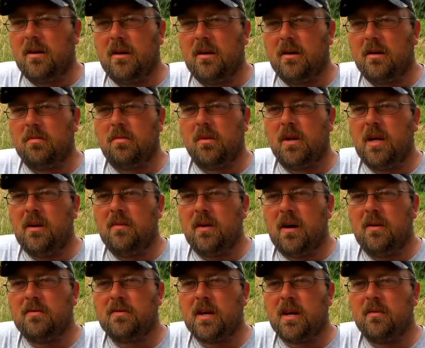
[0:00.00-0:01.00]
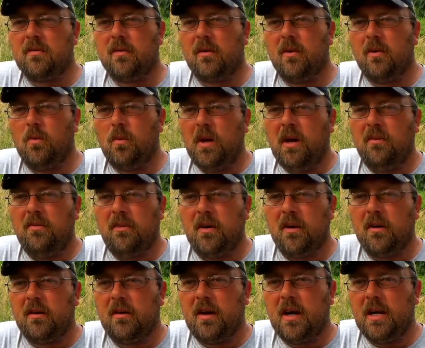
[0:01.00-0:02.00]
Hard to believe I was ever a wee
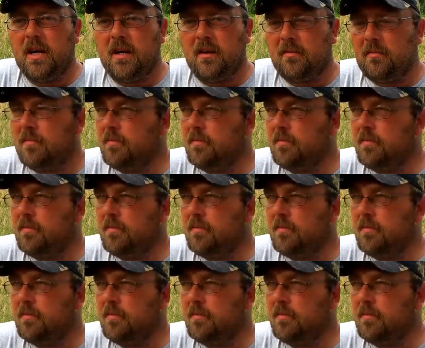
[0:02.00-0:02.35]
feller, ain't it?